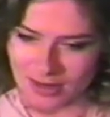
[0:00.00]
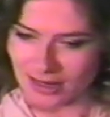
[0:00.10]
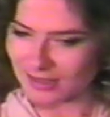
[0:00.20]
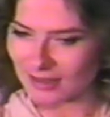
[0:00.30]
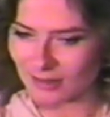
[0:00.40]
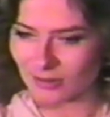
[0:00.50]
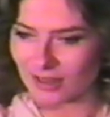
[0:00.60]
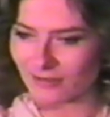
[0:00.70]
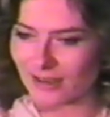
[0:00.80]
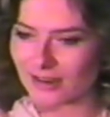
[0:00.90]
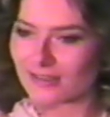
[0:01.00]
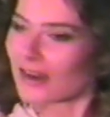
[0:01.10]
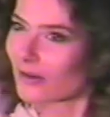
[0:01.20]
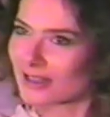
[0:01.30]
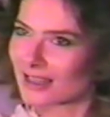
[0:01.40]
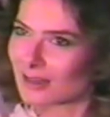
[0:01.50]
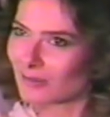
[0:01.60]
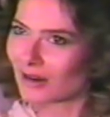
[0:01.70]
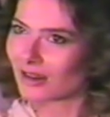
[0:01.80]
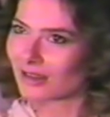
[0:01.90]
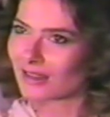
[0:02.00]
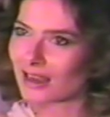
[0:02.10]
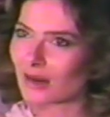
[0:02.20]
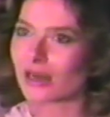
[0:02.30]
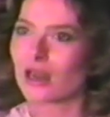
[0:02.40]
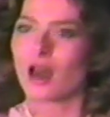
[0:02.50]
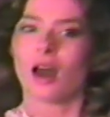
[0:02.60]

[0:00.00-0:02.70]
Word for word: But I think when they found out that I was getting married, they kind of went,